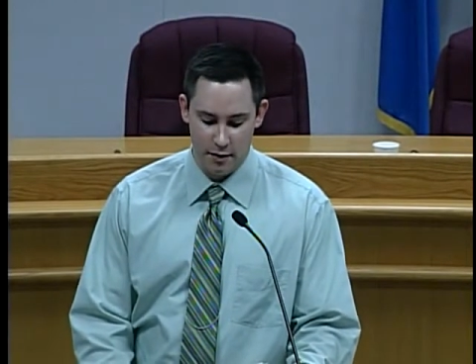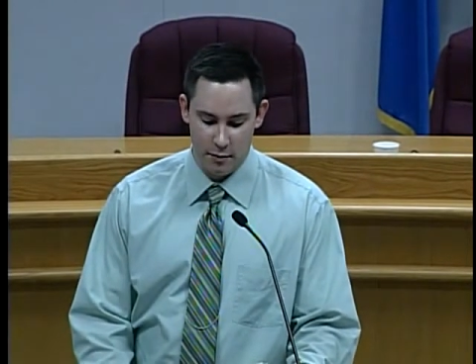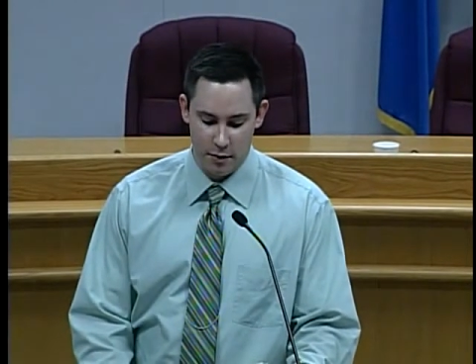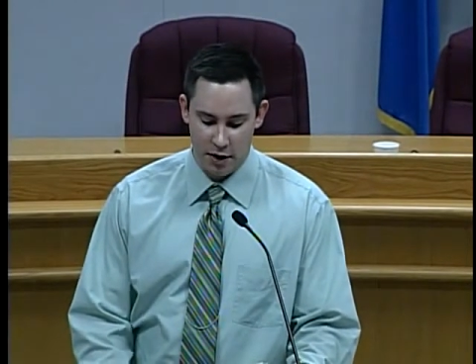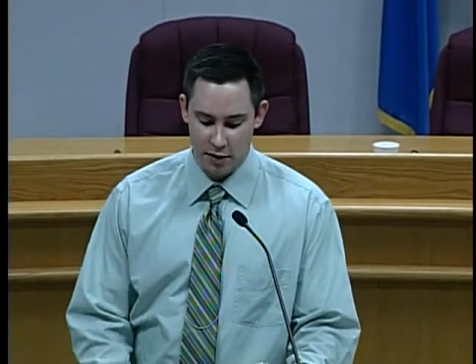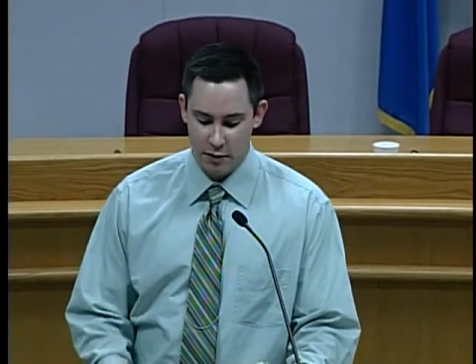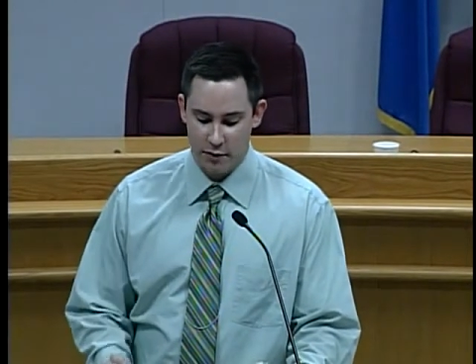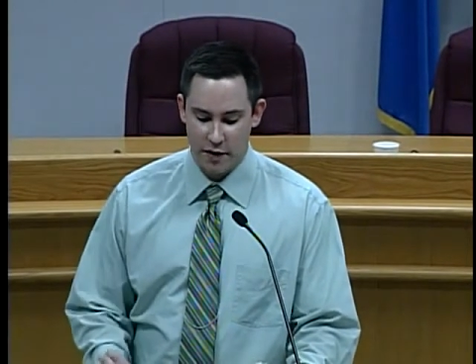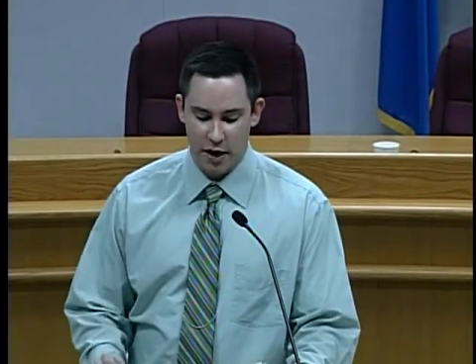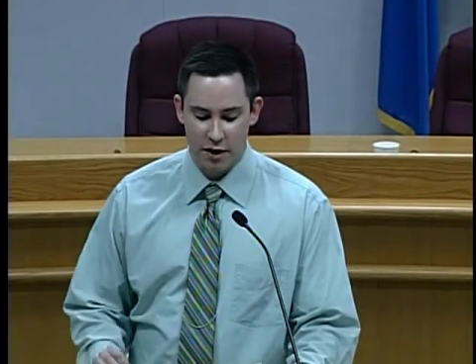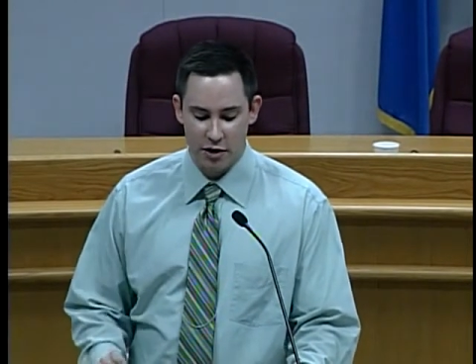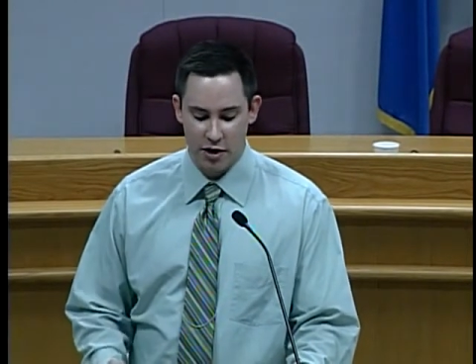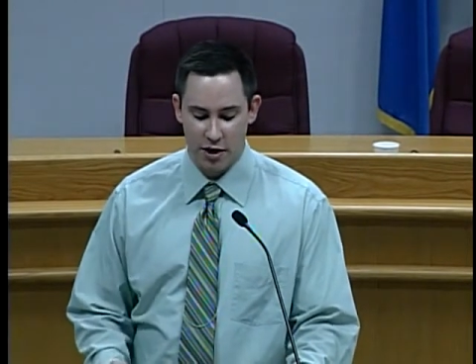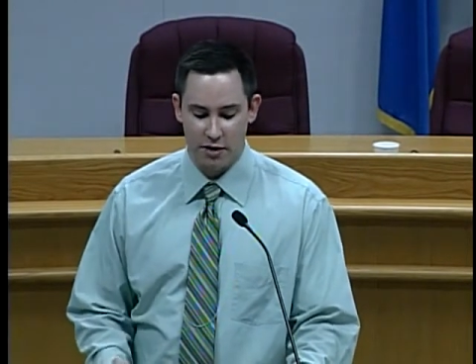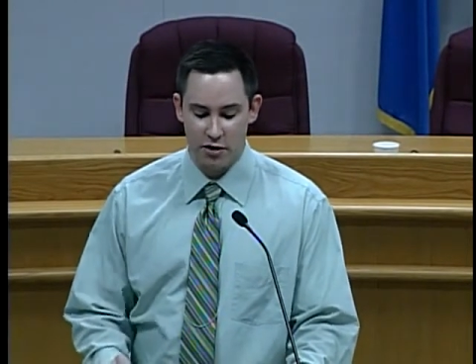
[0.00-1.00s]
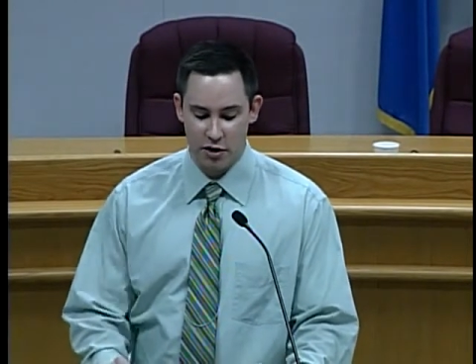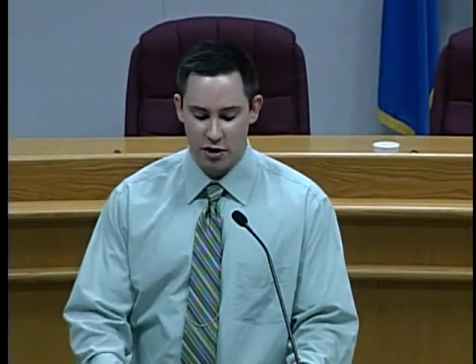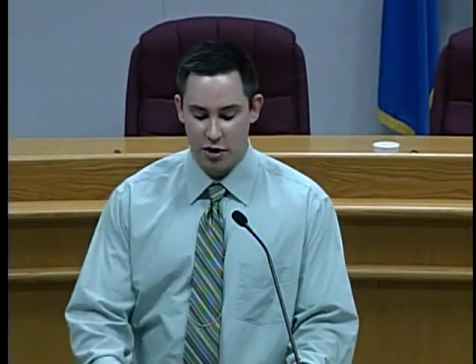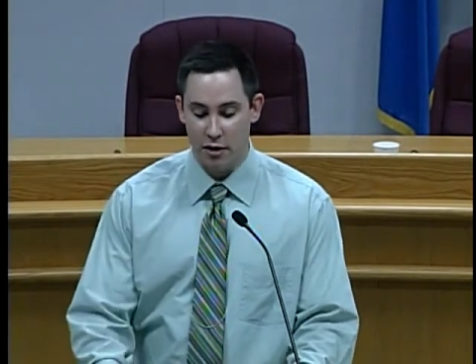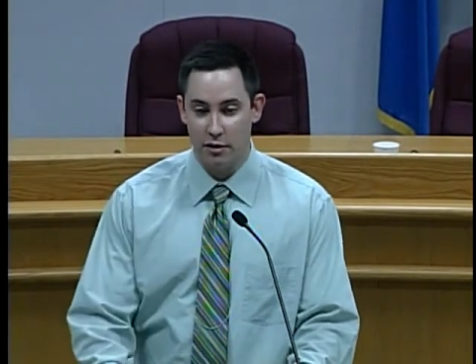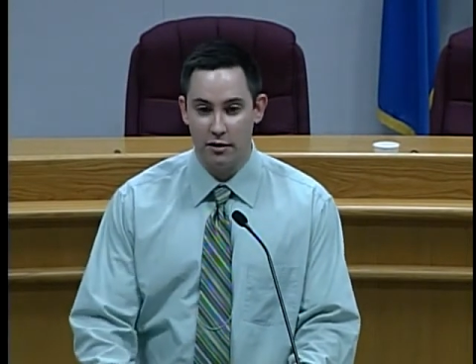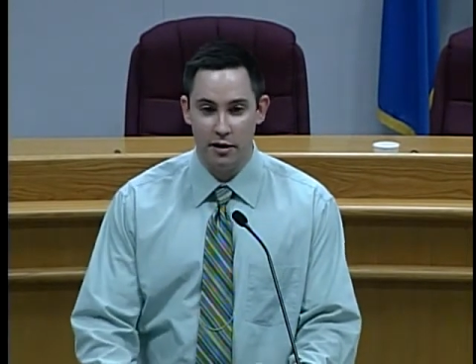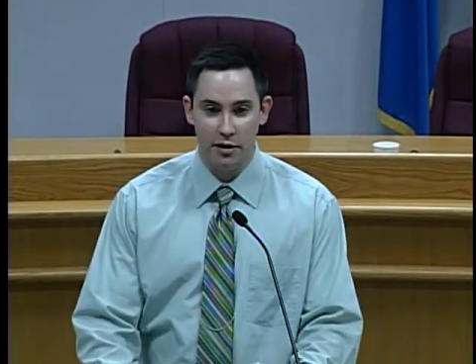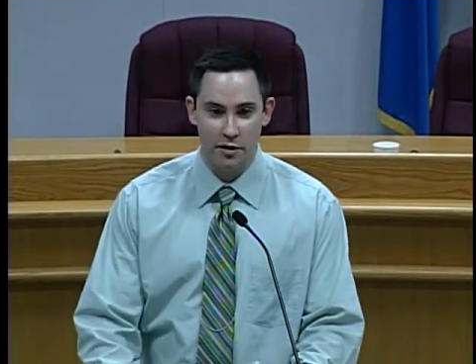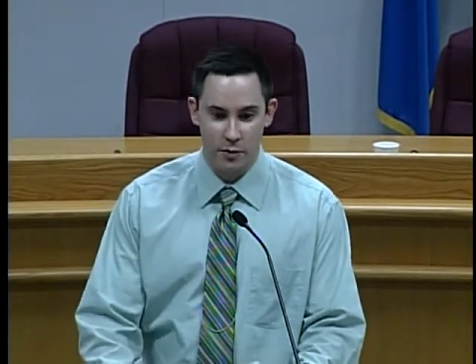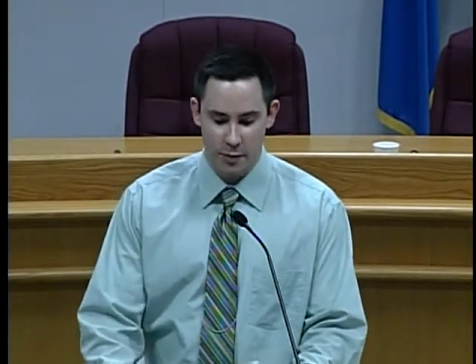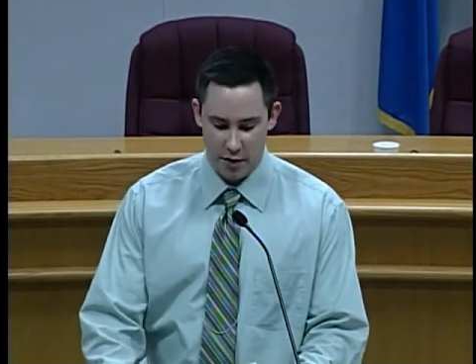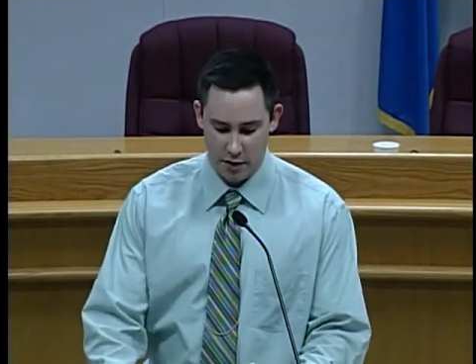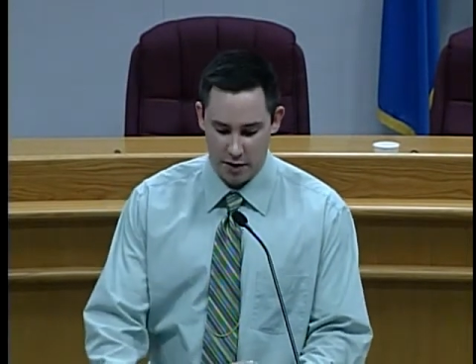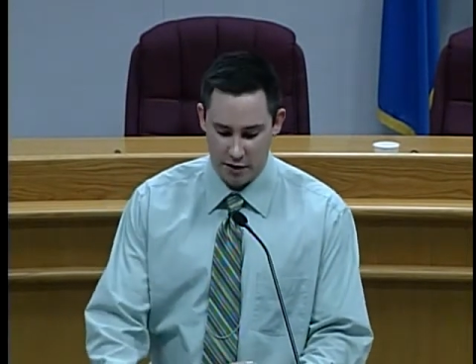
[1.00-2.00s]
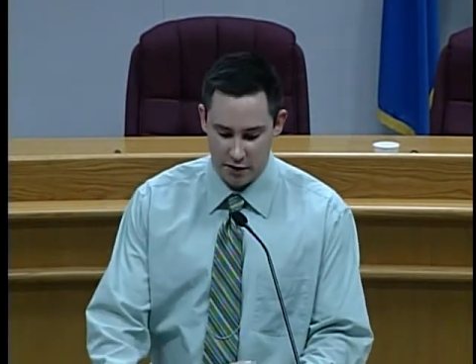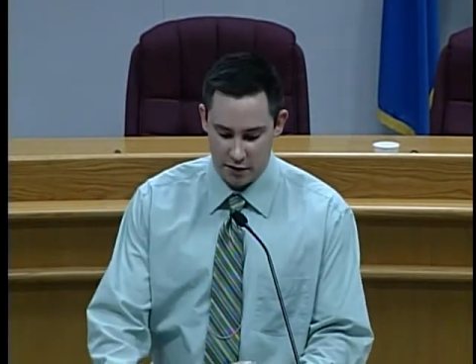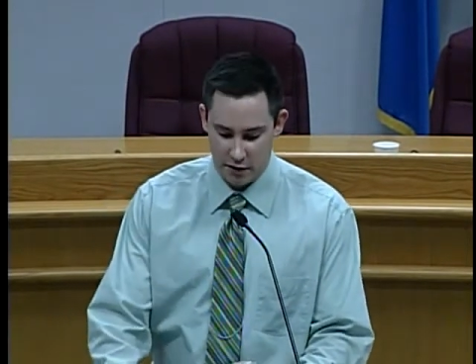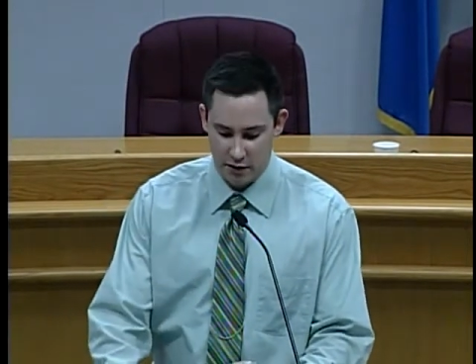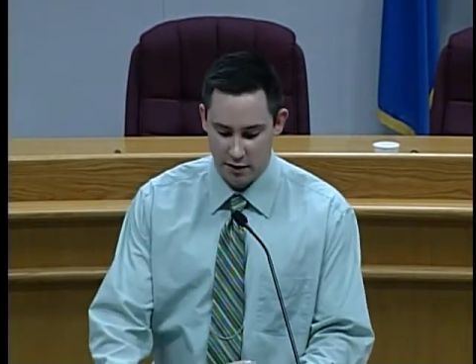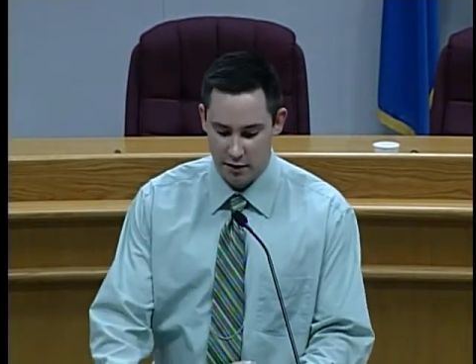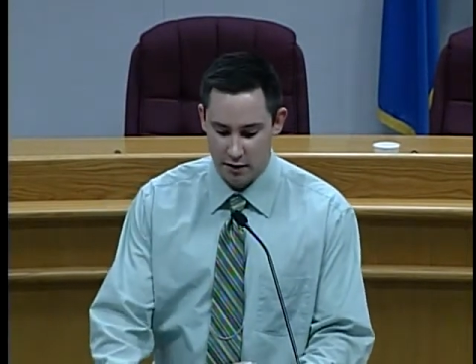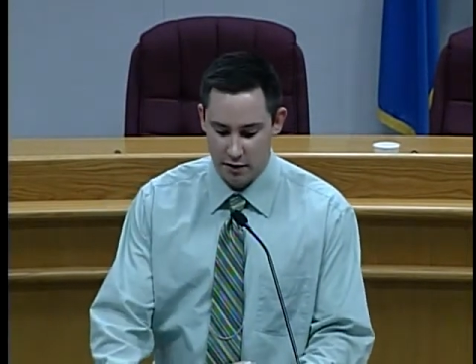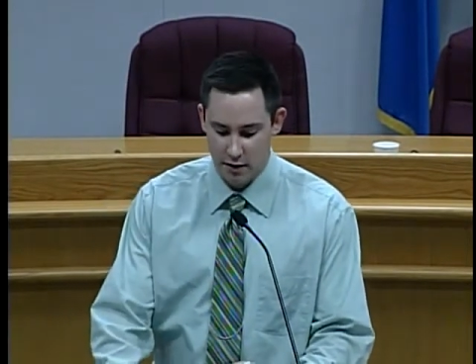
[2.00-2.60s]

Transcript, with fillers: because we've had a chance to share in the experiences